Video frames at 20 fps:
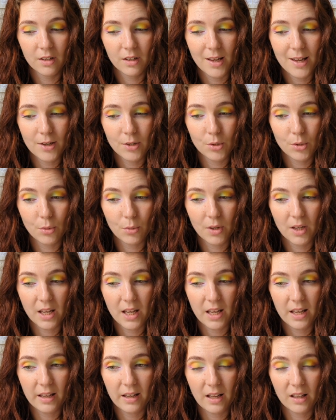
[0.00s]

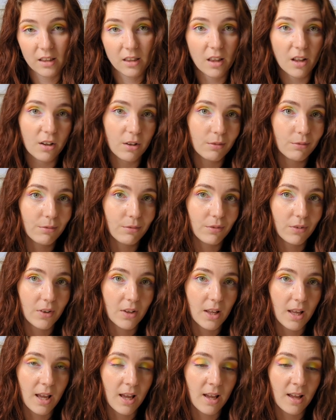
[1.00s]
enjoy and love.
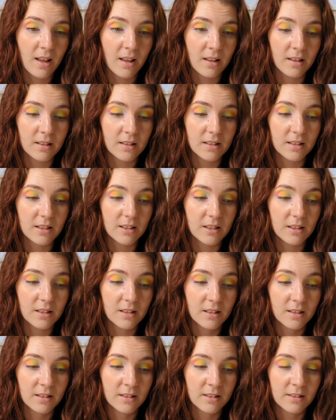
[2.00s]
And
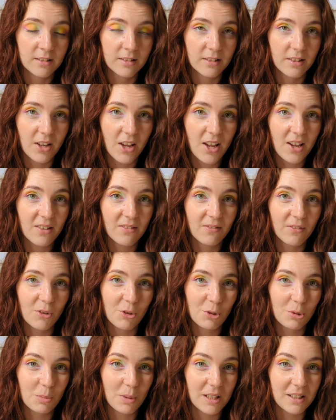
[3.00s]
yeah,
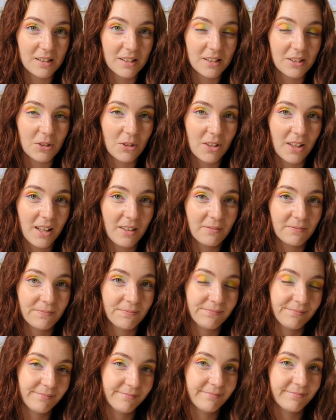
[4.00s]
all the best until then.
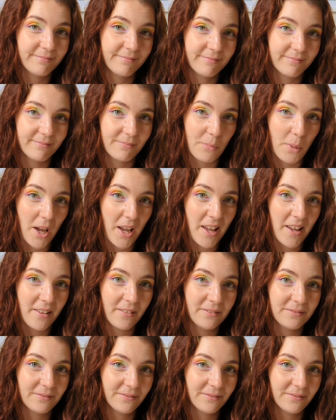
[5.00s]
Bye.